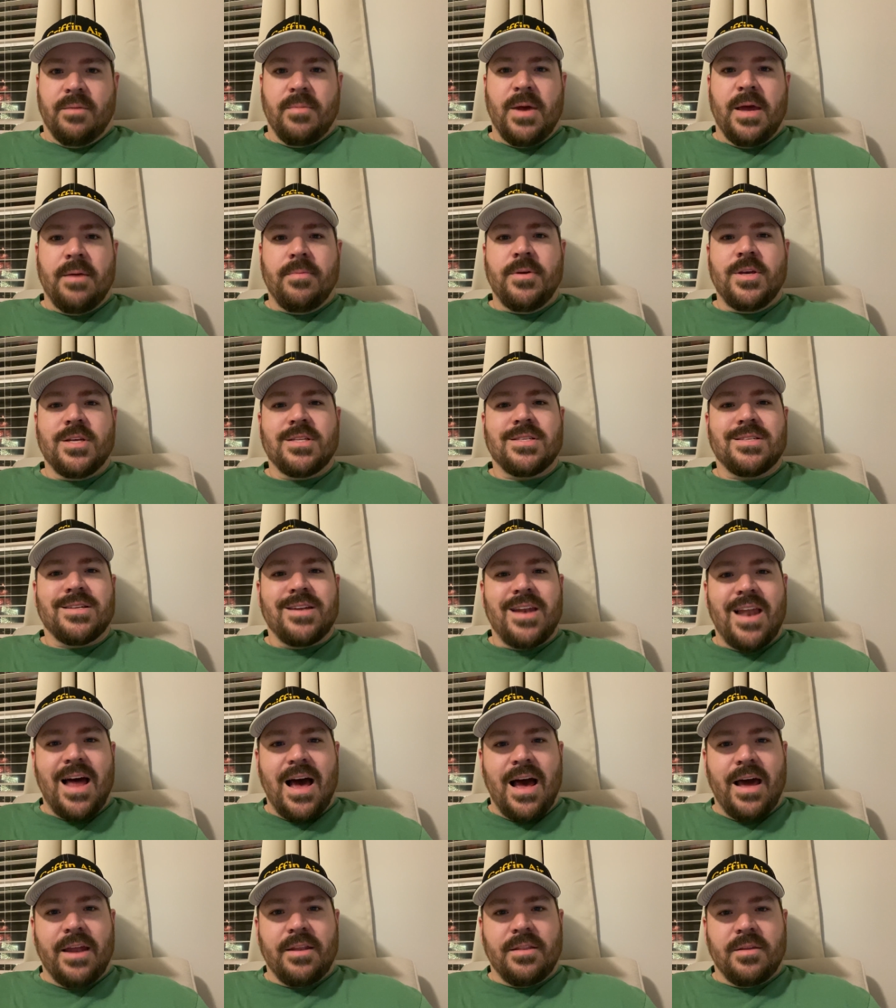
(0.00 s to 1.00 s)
Maybe it's
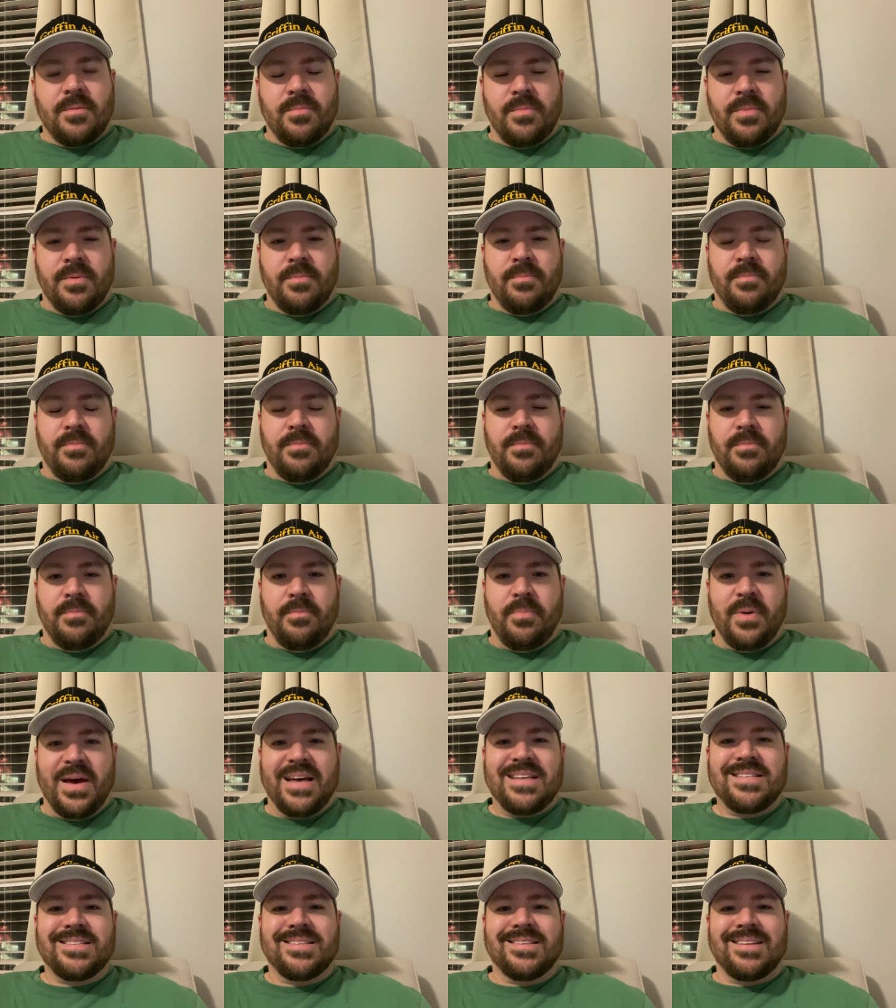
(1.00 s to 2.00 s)
not the
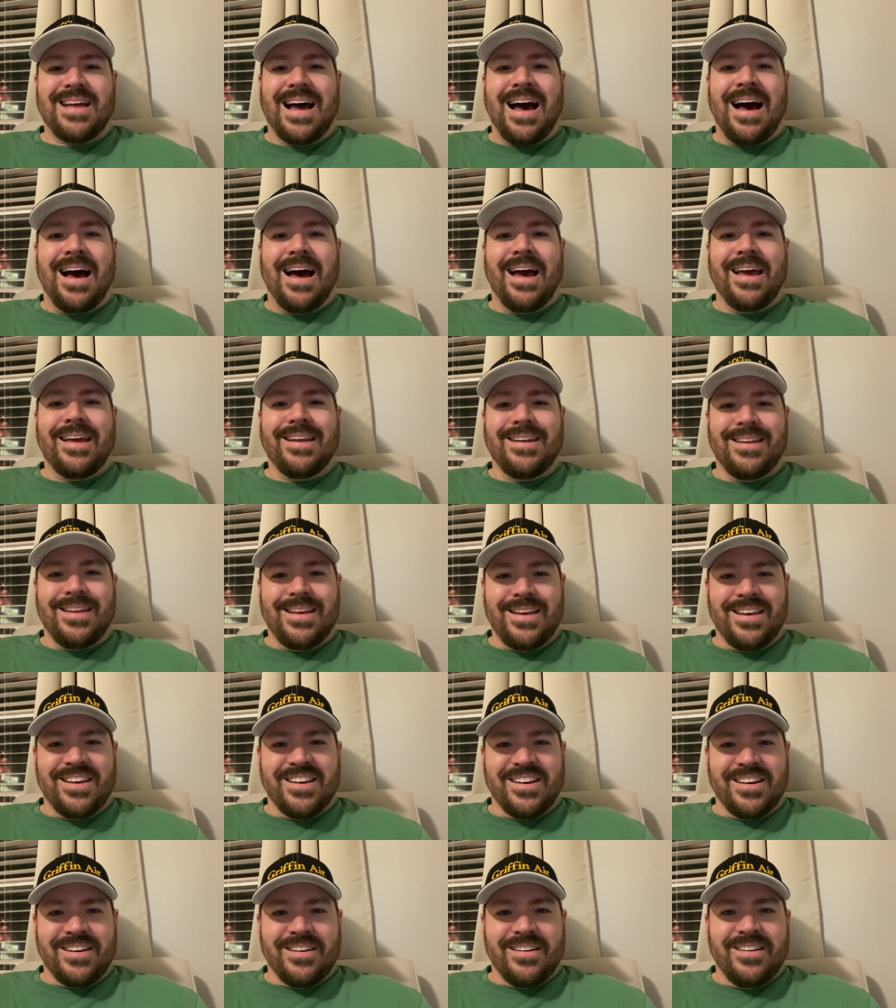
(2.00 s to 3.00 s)
best
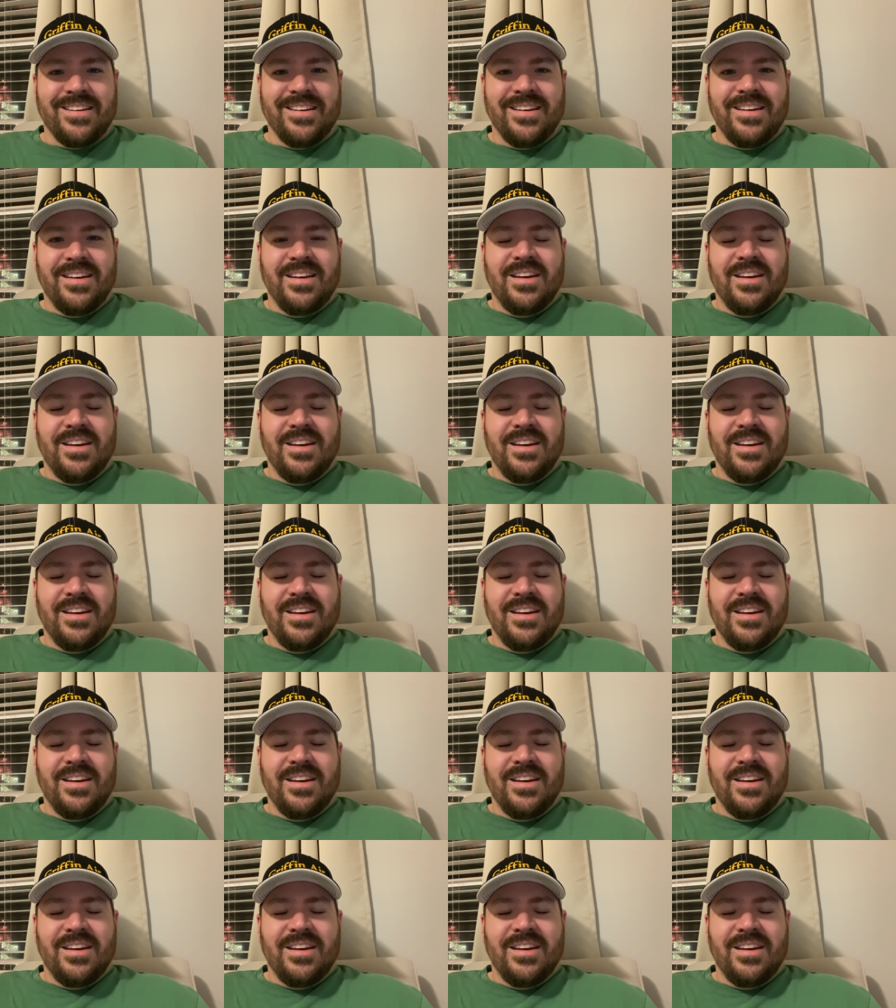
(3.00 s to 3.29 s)
idea